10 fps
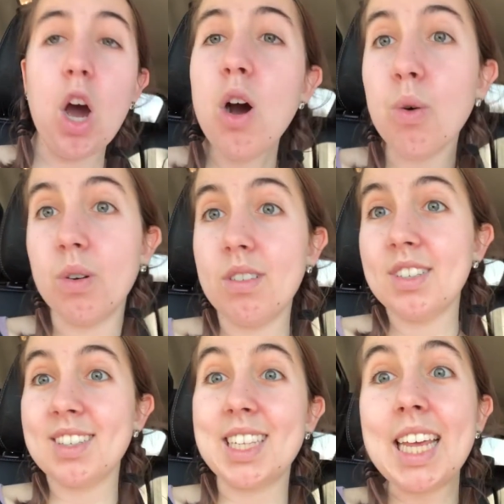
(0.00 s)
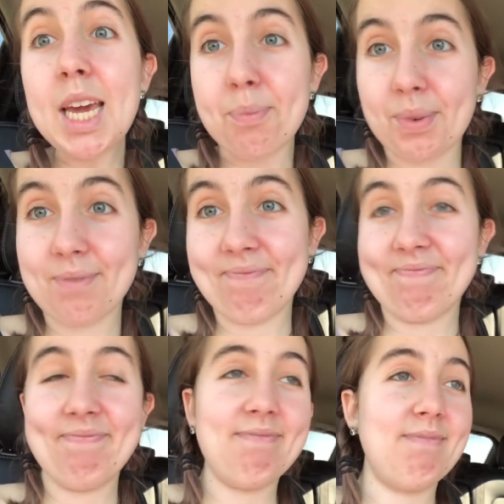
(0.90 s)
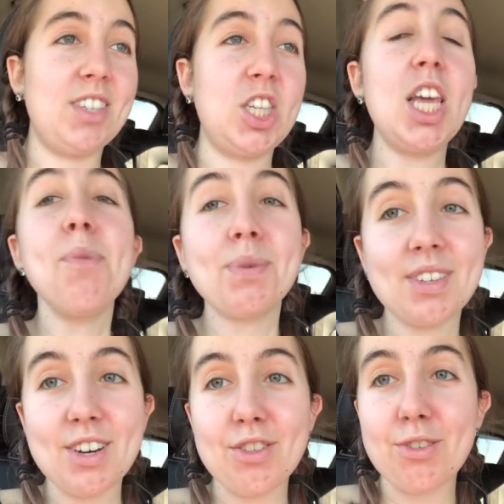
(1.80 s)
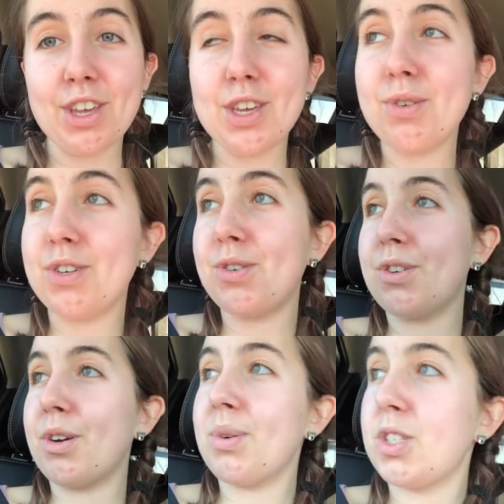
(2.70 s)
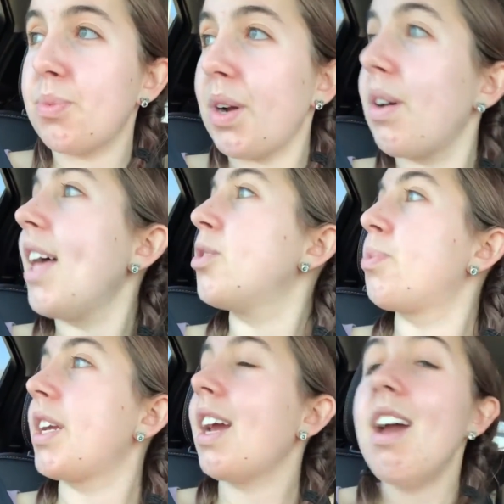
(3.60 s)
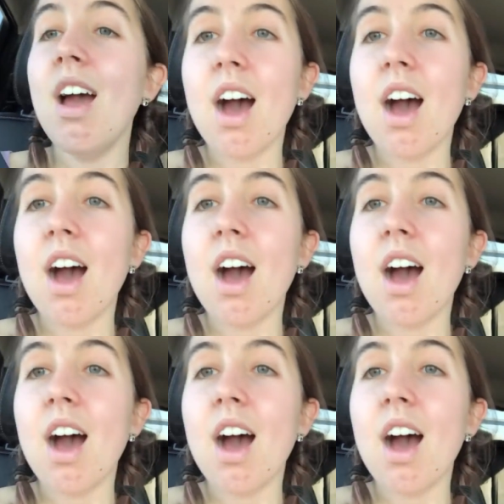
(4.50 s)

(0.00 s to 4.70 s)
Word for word: Oh, sleep. Sleep is another thing you can do during winter break. That's pretty.